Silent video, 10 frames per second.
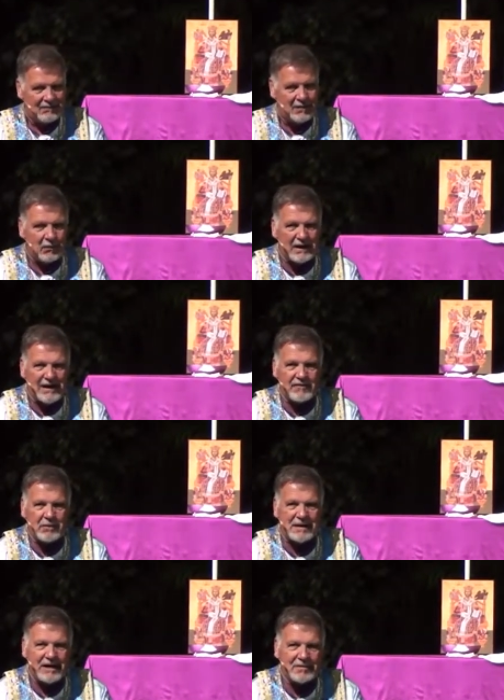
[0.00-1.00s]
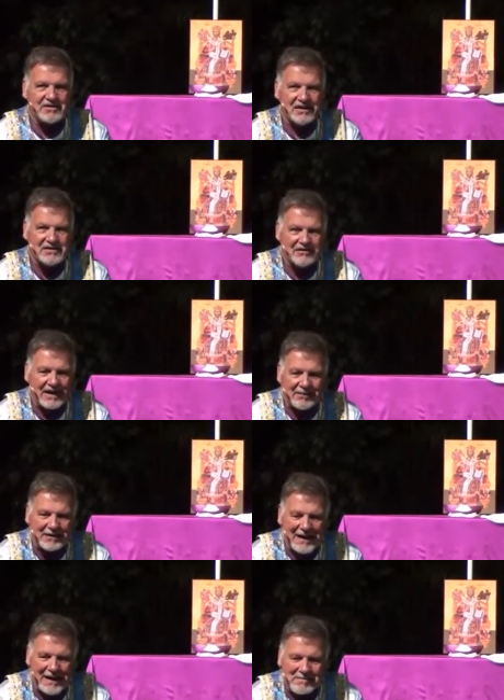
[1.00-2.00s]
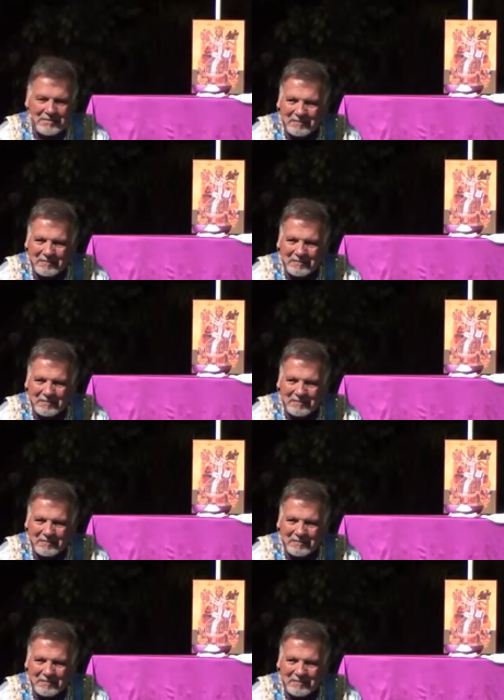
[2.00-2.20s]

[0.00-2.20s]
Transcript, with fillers: but we never become sons of Abraham.